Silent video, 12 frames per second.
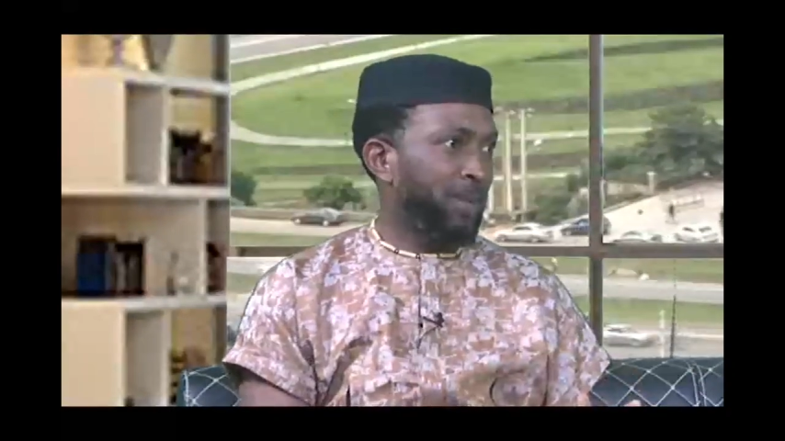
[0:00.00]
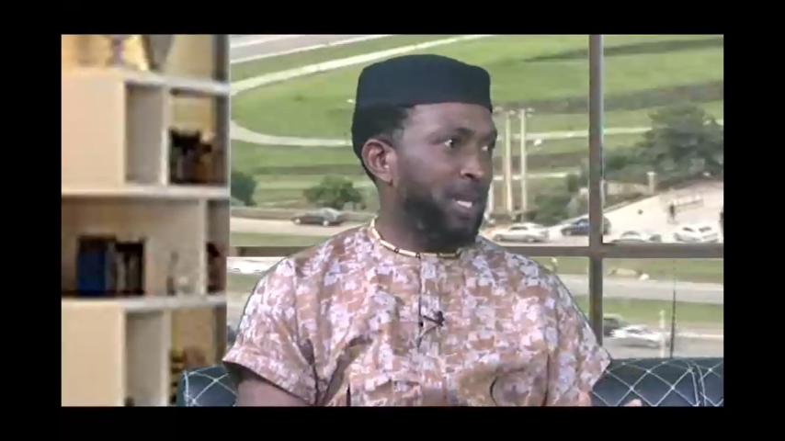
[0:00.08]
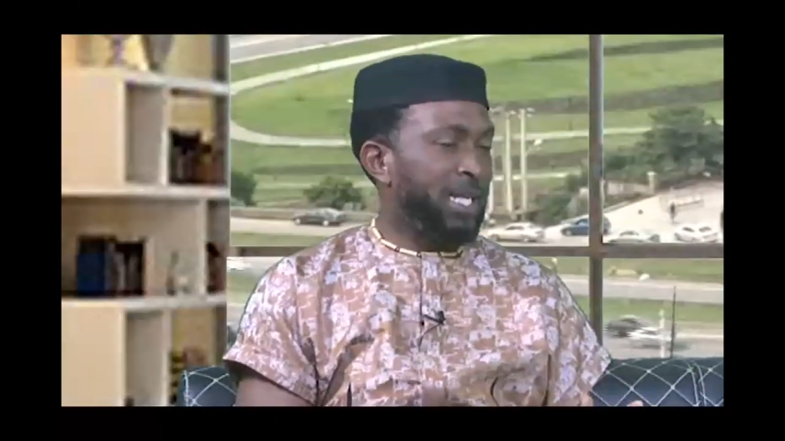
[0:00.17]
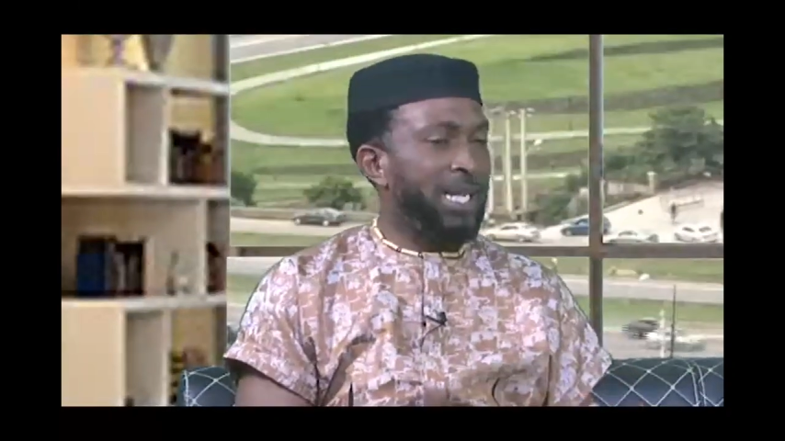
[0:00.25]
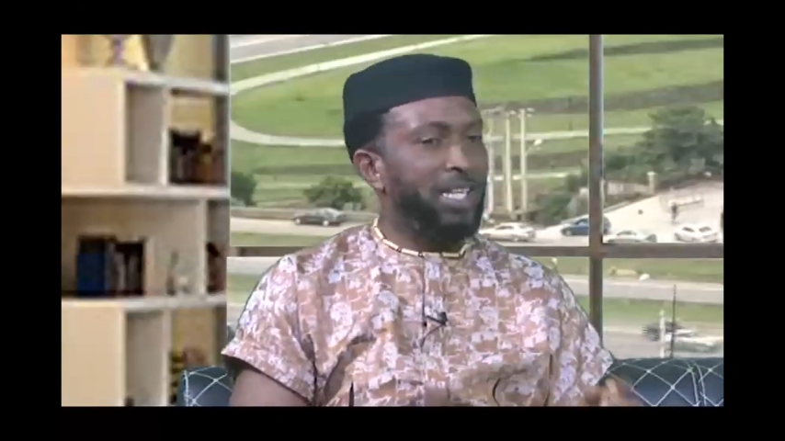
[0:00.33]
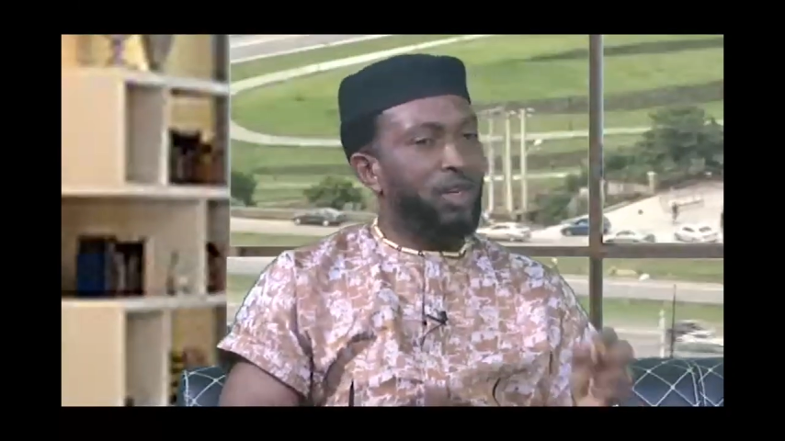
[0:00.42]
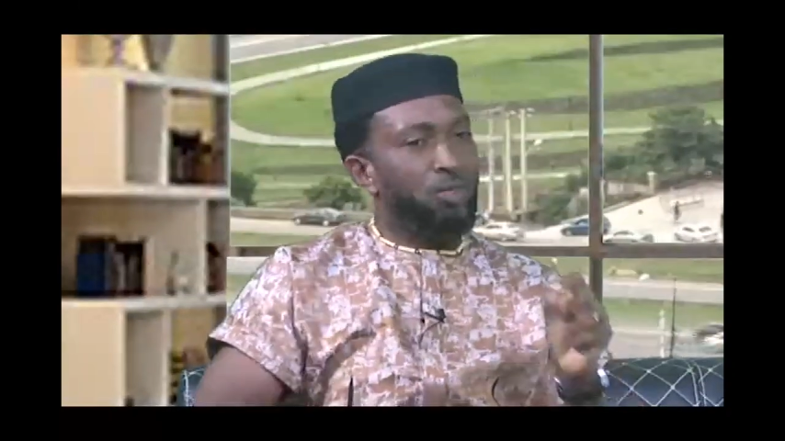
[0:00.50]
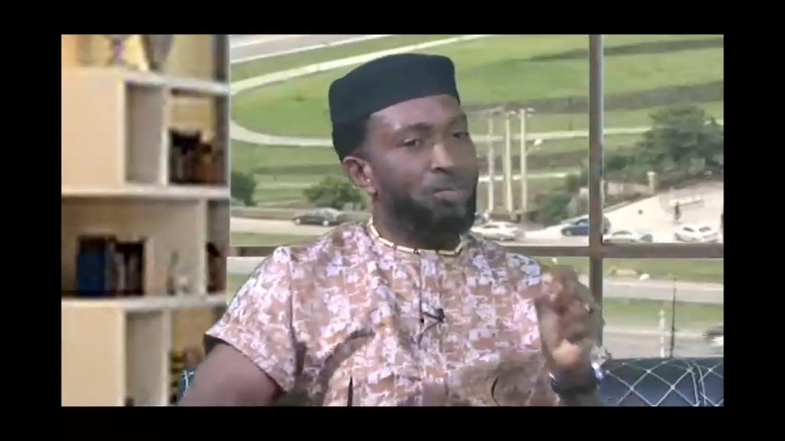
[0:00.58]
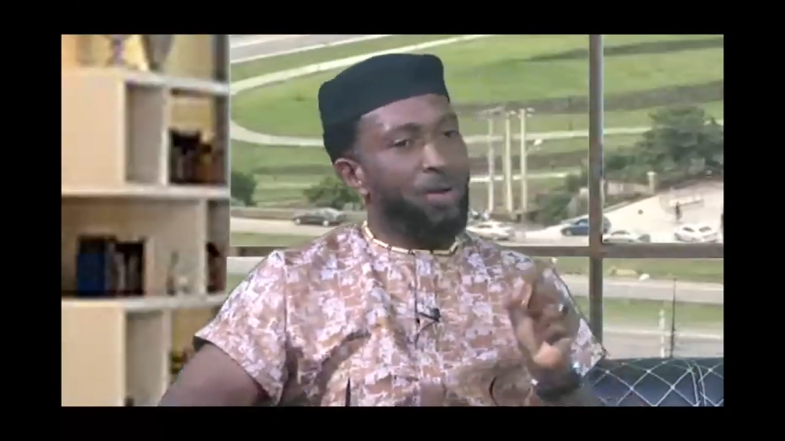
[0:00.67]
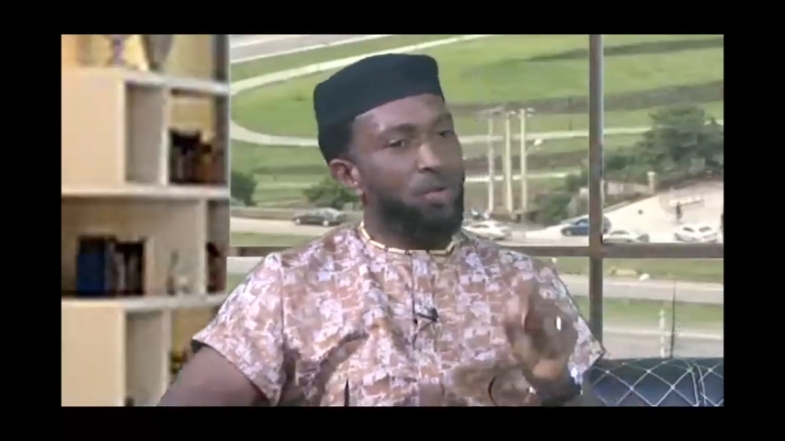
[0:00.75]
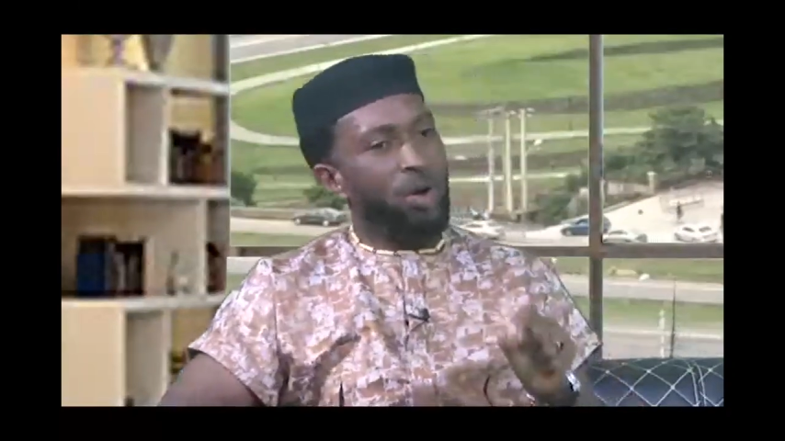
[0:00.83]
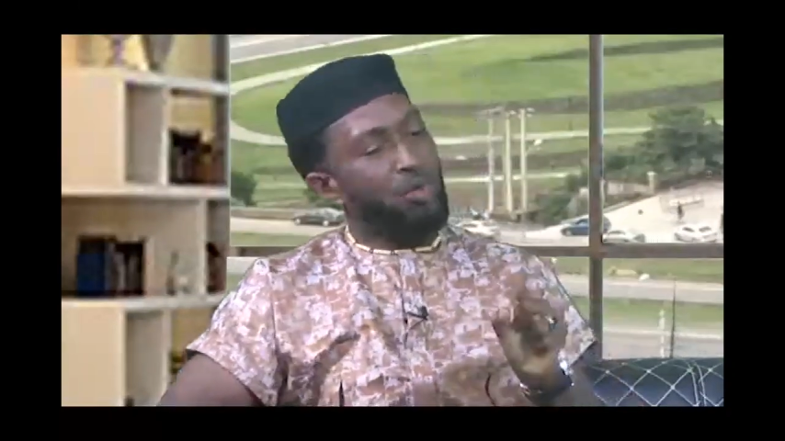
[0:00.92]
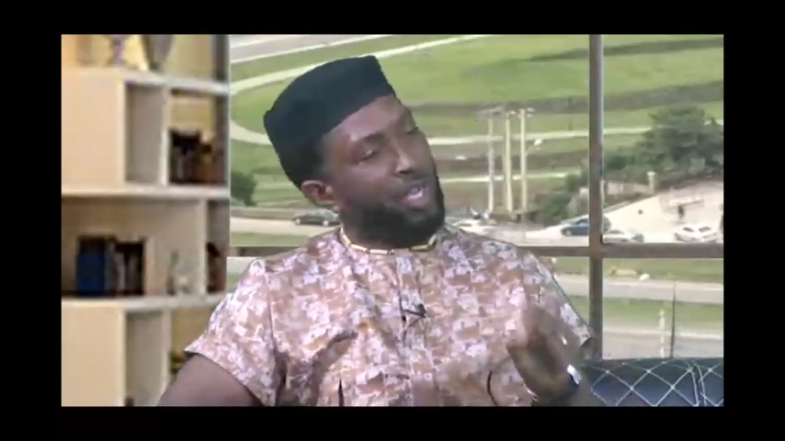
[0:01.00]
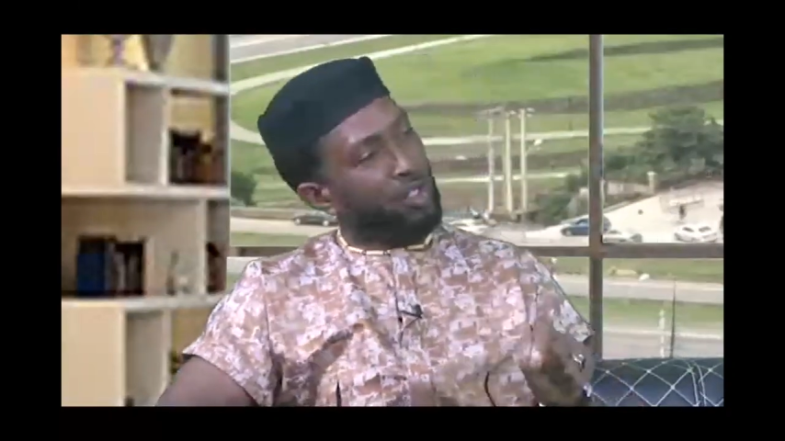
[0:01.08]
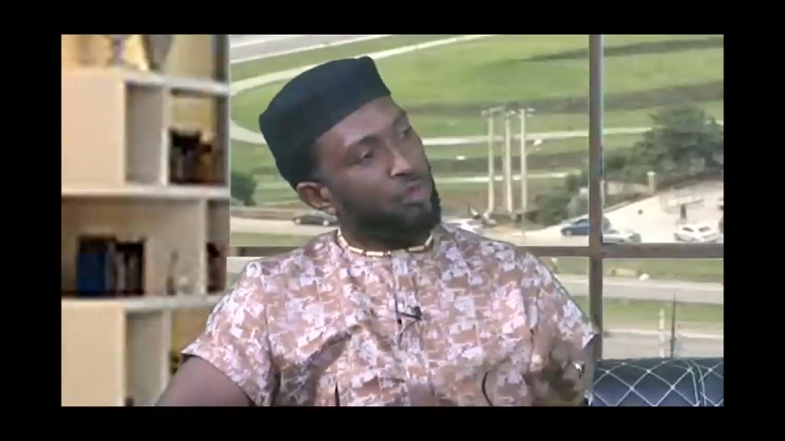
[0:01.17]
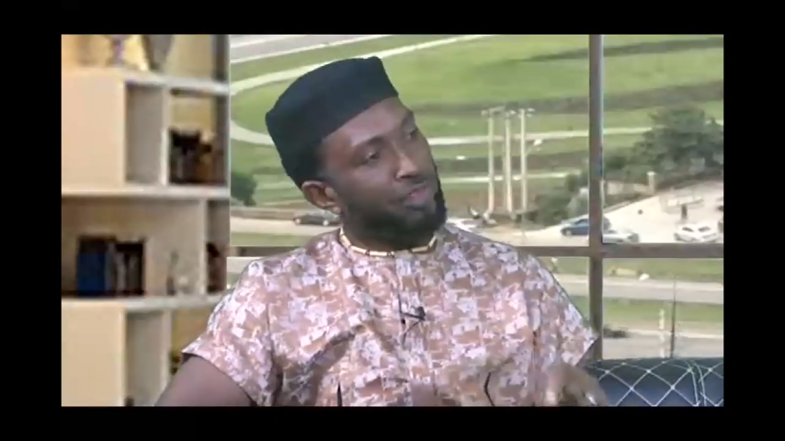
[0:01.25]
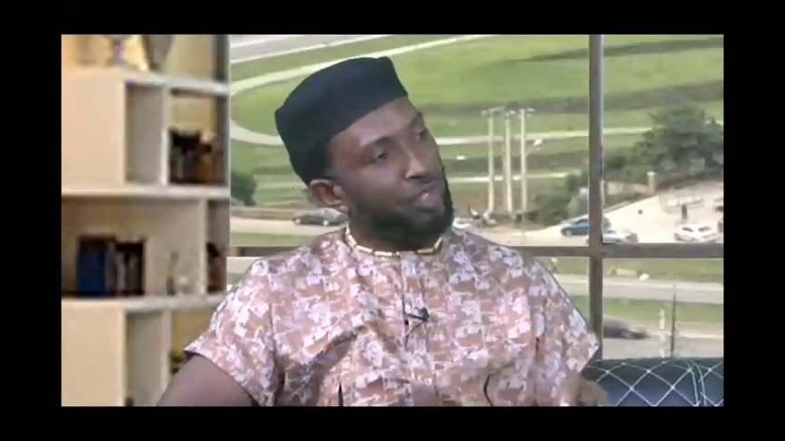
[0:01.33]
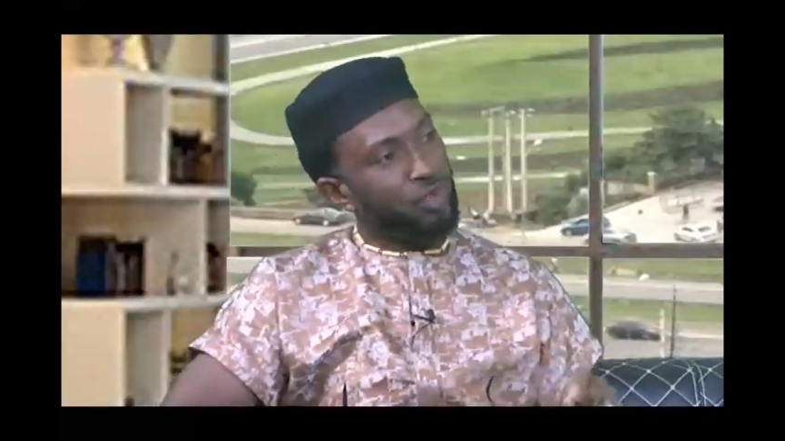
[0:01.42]
Now, the main one we are
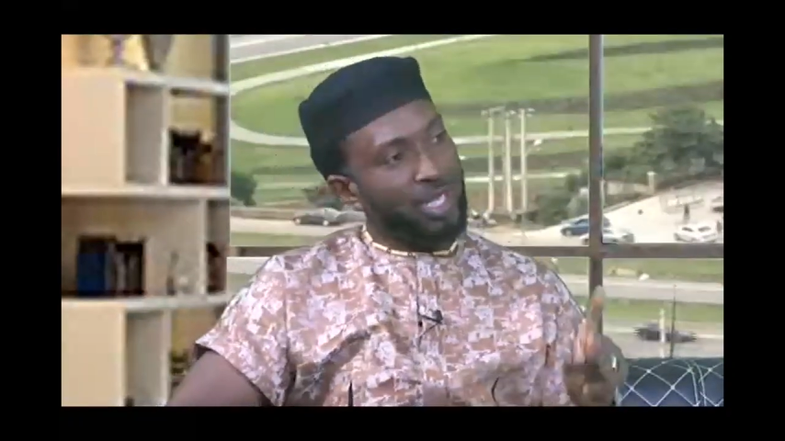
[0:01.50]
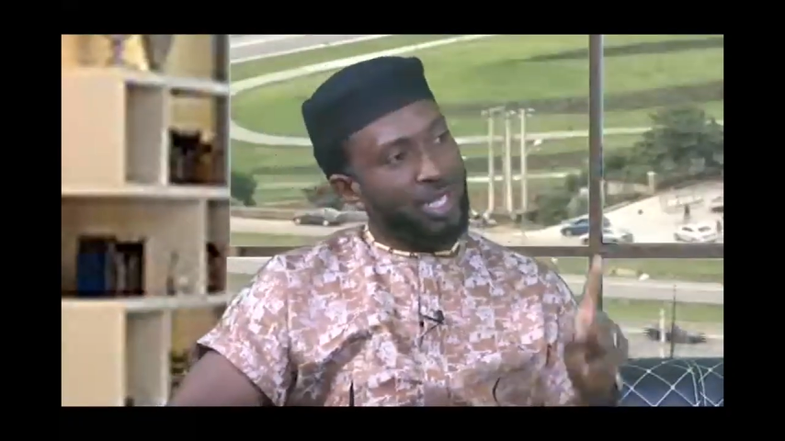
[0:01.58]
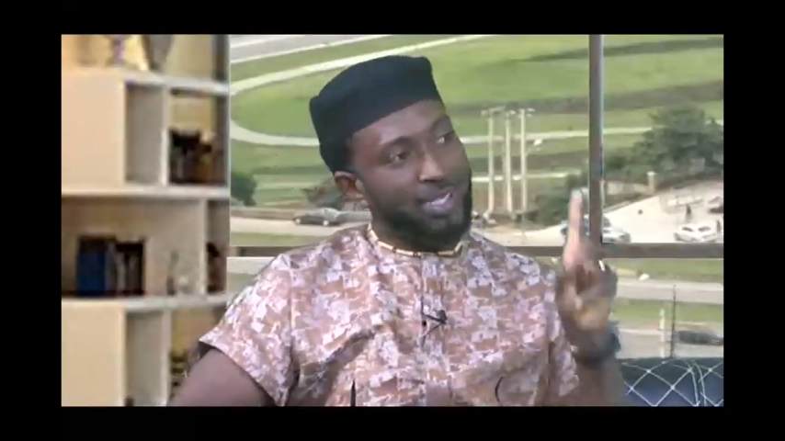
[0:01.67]
suffering today